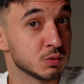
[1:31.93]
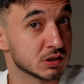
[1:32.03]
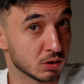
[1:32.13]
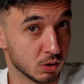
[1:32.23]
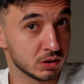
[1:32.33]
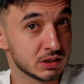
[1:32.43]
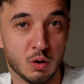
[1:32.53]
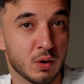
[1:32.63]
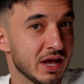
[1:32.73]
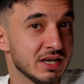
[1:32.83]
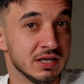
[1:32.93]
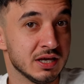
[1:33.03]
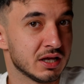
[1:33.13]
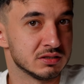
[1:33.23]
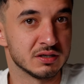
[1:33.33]
with Claude or any
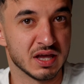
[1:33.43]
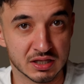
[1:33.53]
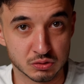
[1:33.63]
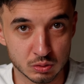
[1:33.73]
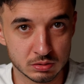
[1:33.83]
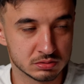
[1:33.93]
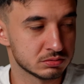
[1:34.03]
other AI tool.